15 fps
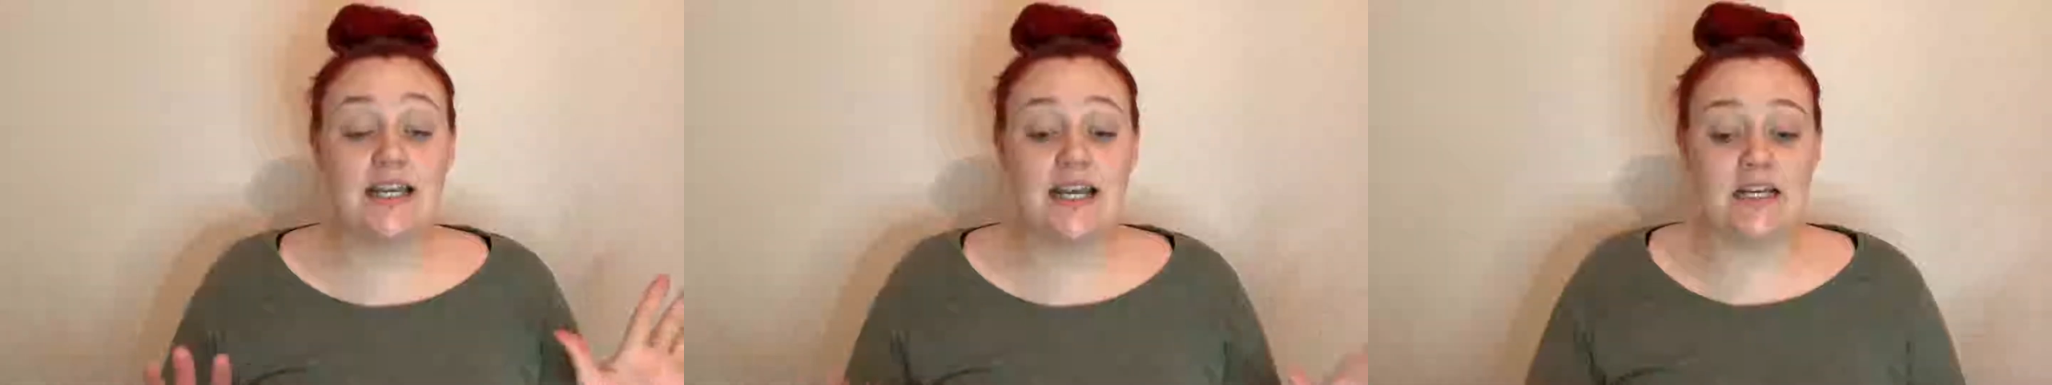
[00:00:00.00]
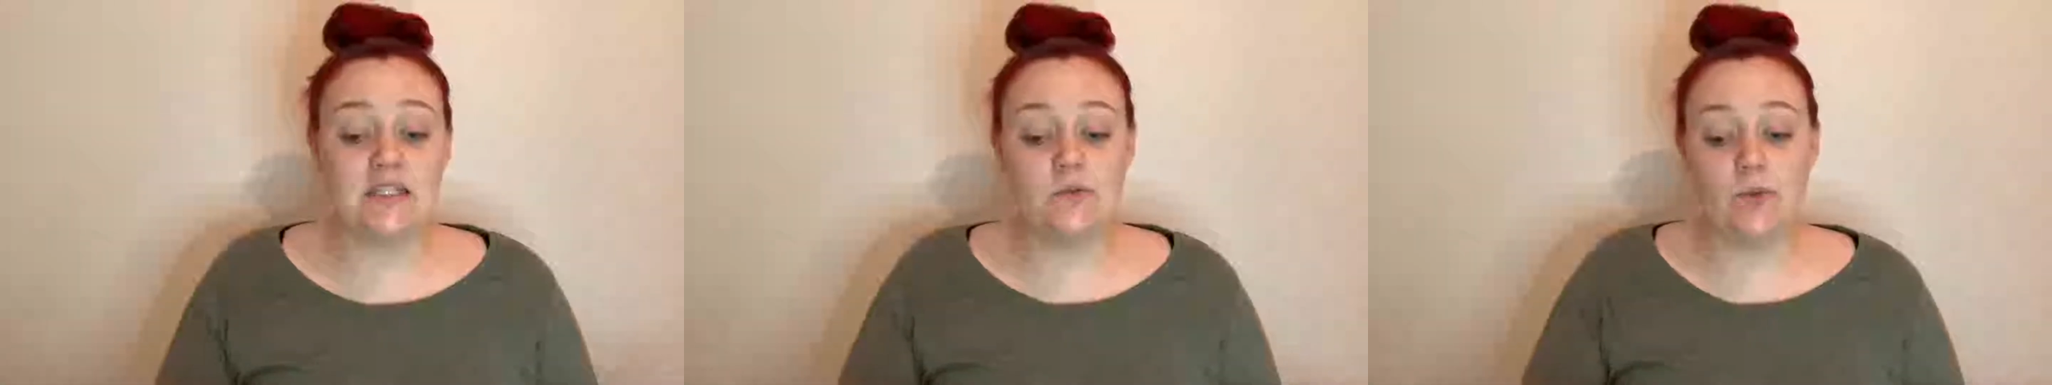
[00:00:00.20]

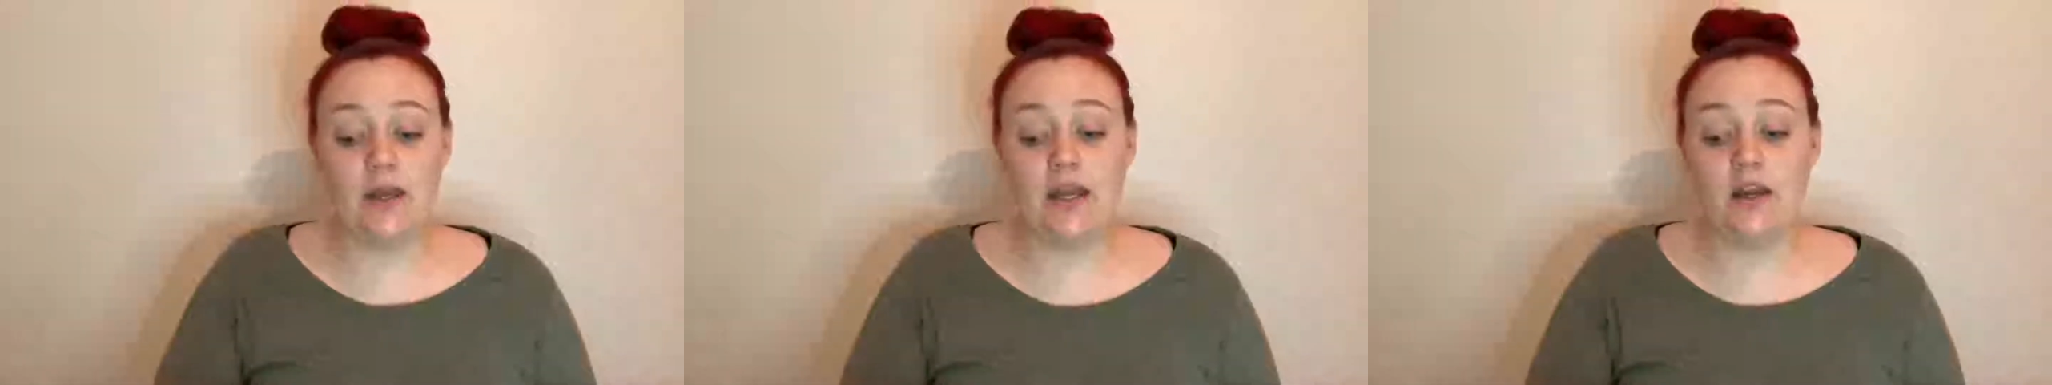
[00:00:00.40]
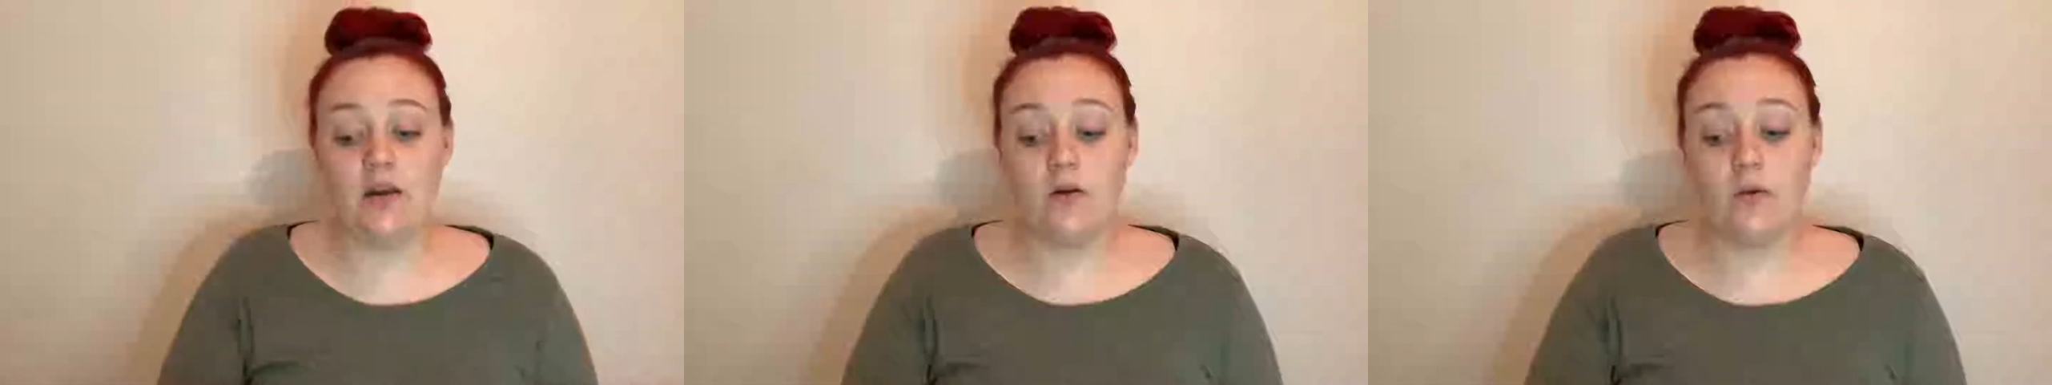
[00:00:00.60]
next
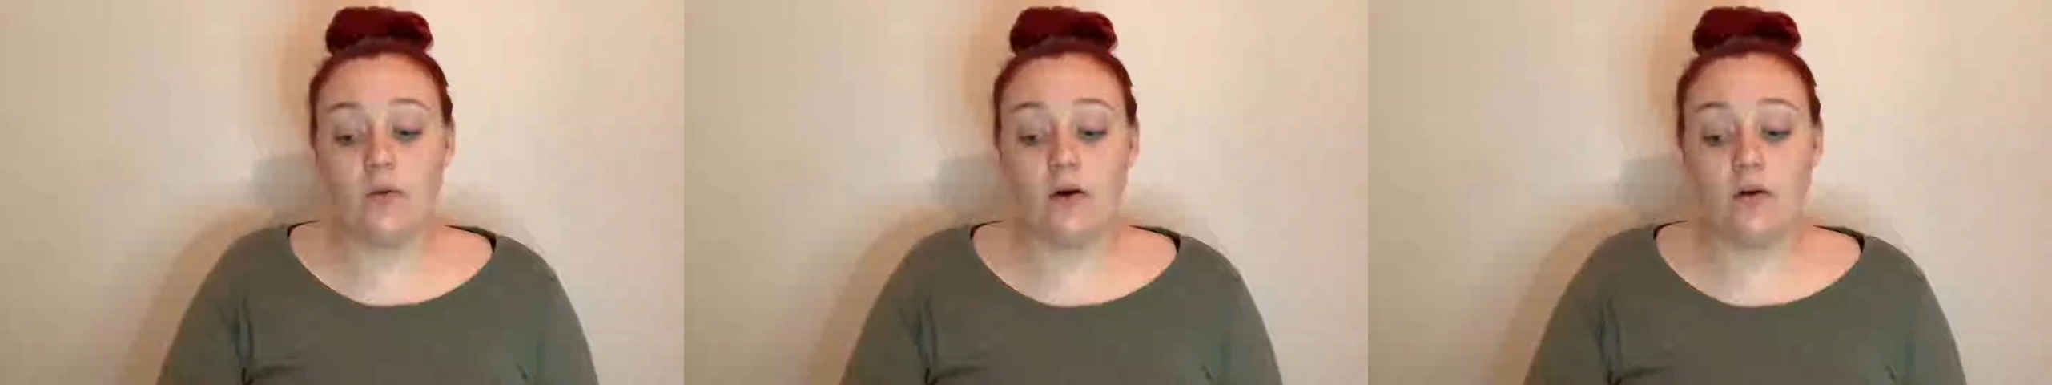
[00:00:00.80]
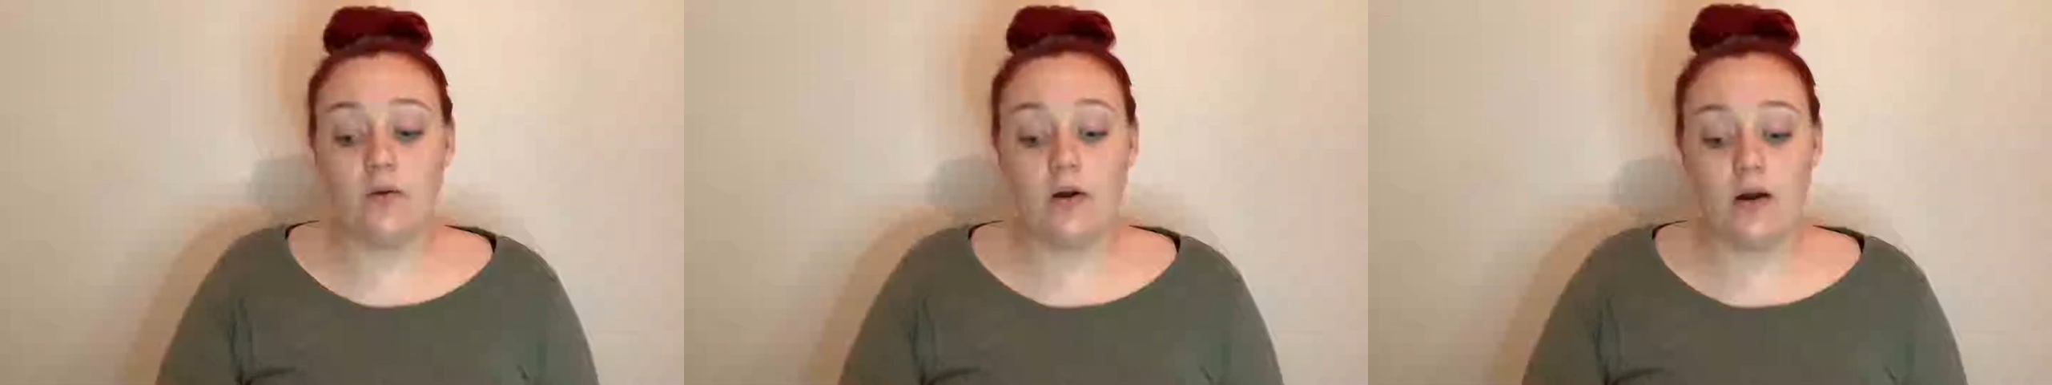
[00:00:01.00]
week
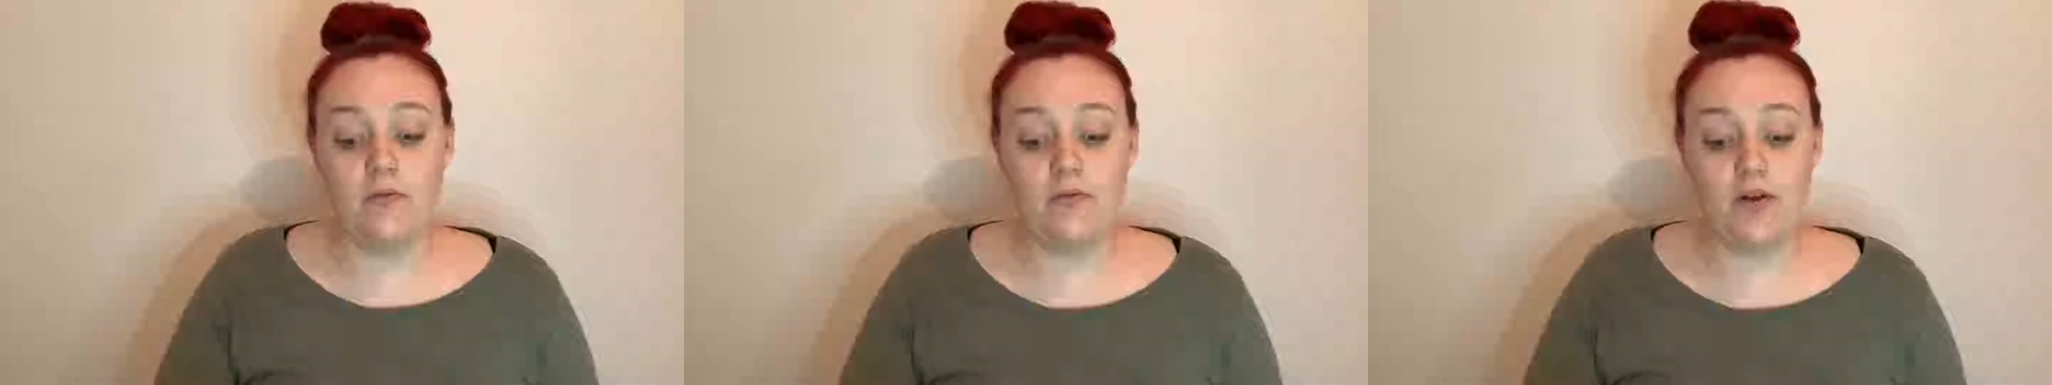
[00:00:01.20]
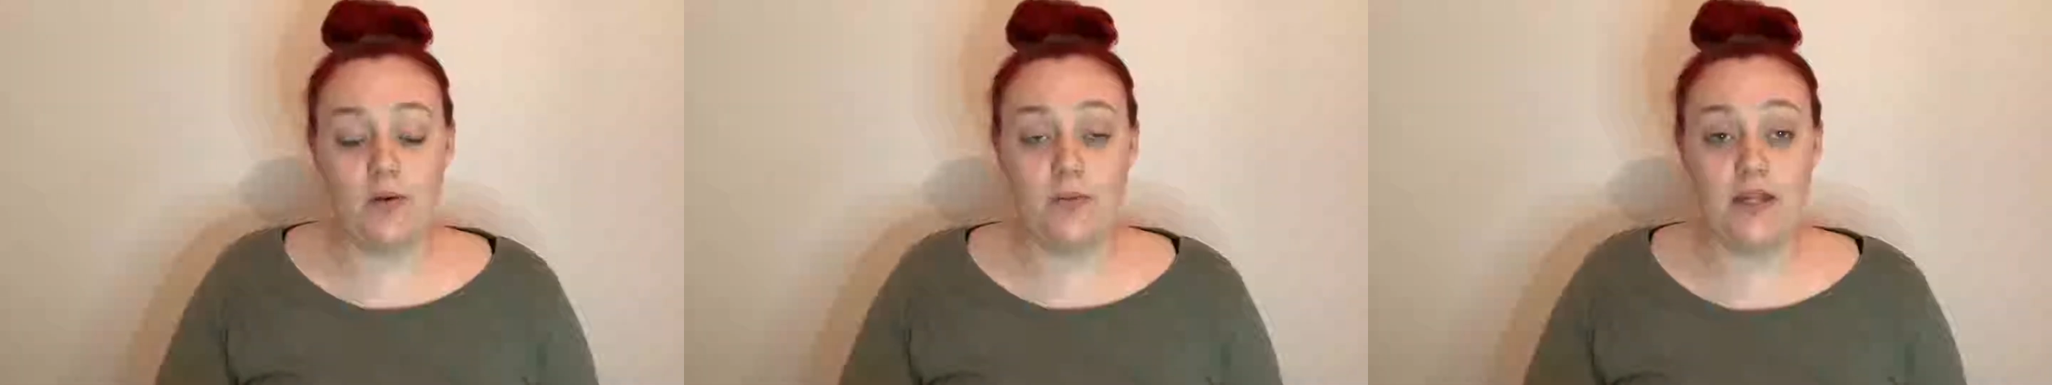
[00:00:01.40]
while I'm
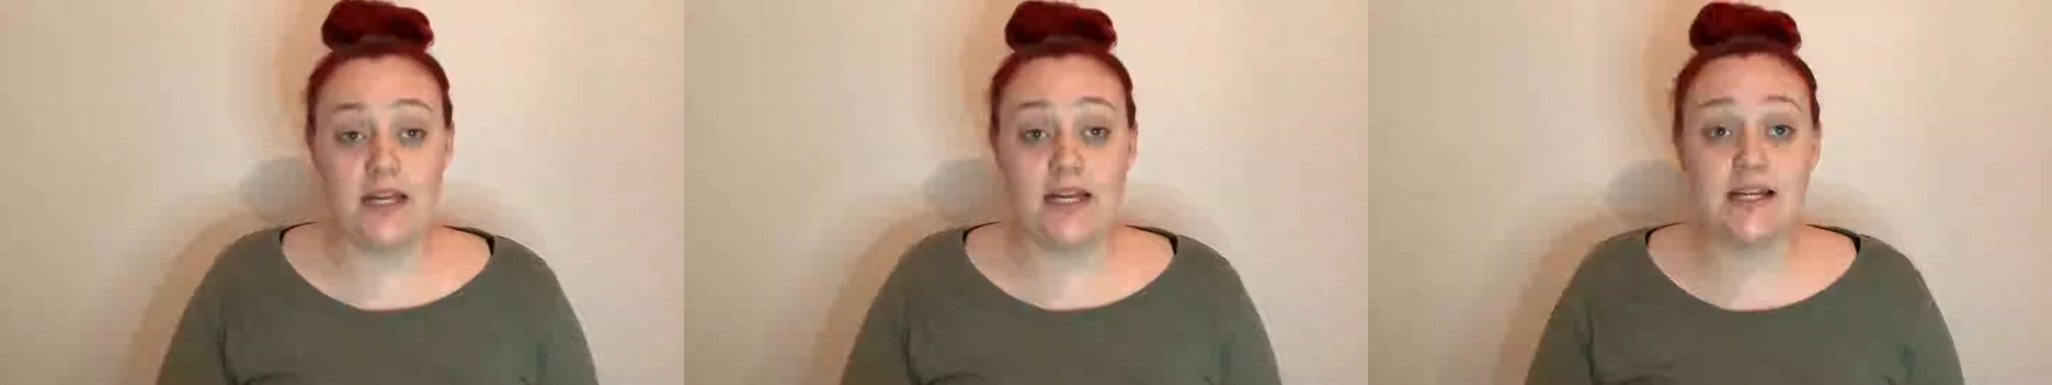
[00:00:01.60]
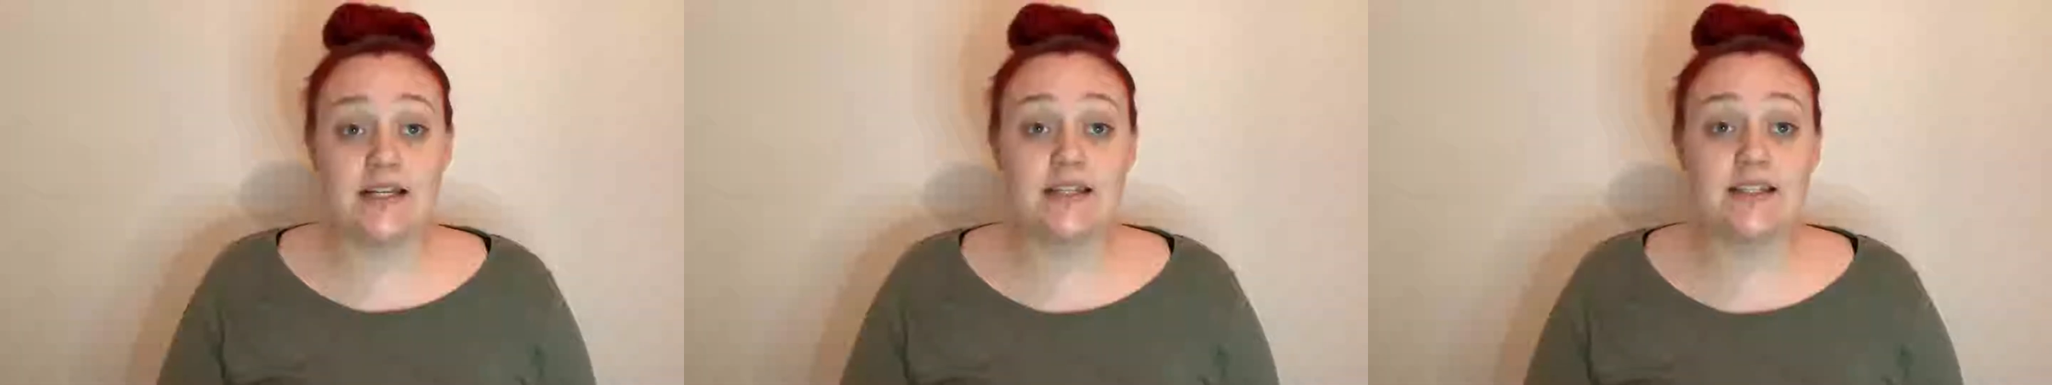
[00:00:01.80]
filming
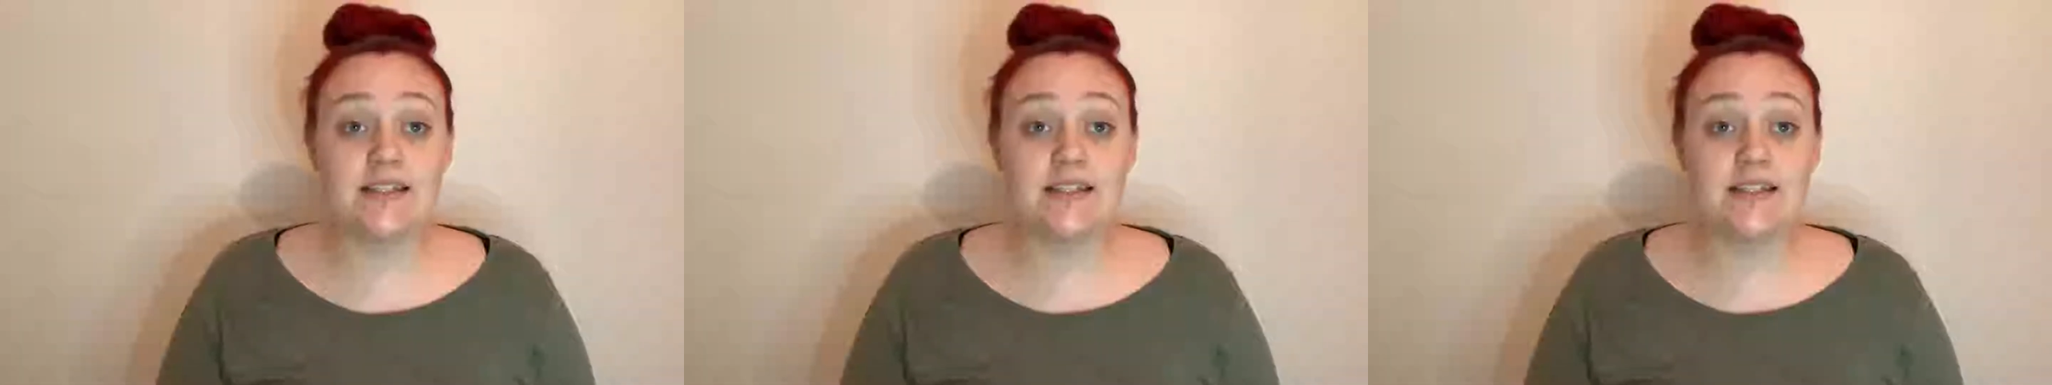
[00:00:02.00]
this.